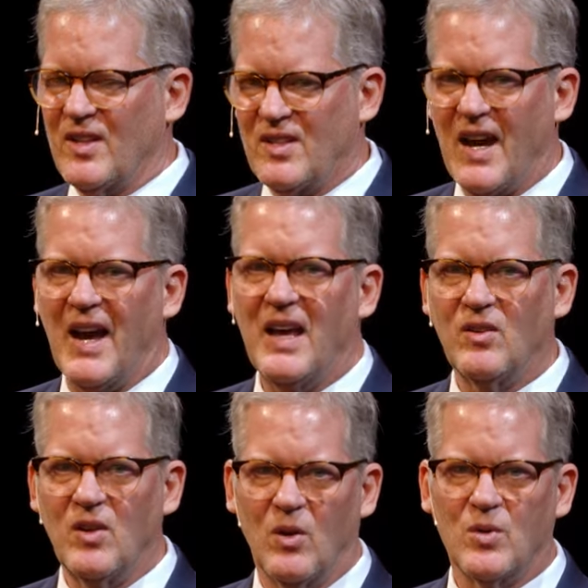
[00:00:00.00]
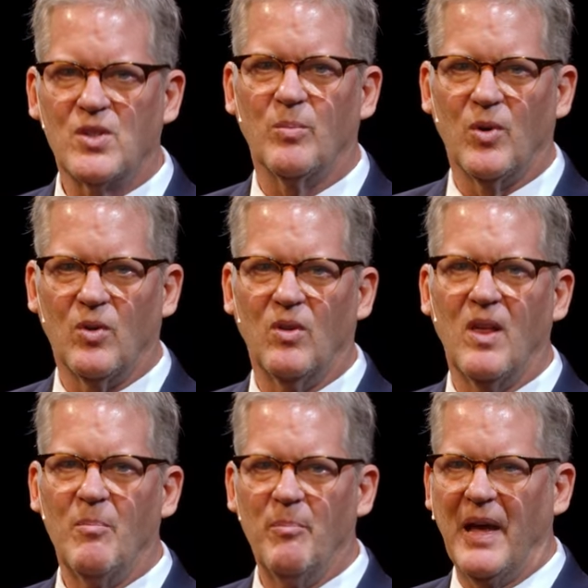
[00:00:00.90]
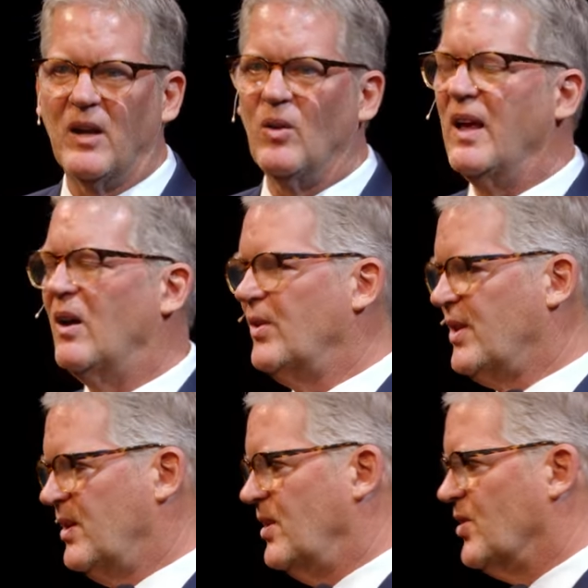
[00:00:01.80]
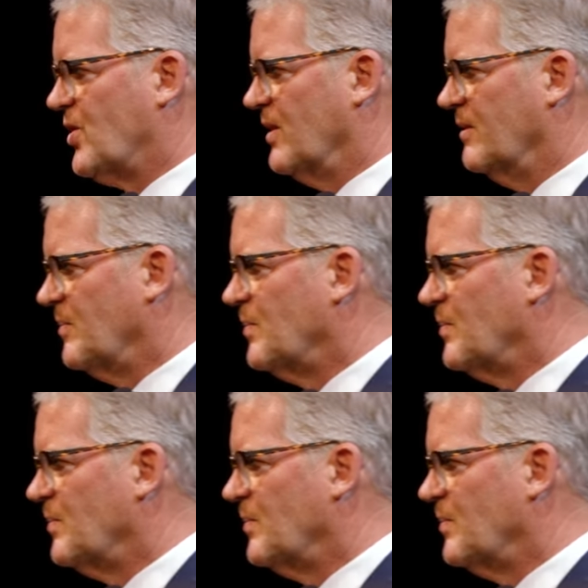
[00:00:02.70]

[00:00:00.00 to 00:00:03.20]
a diagnosable mental health condition.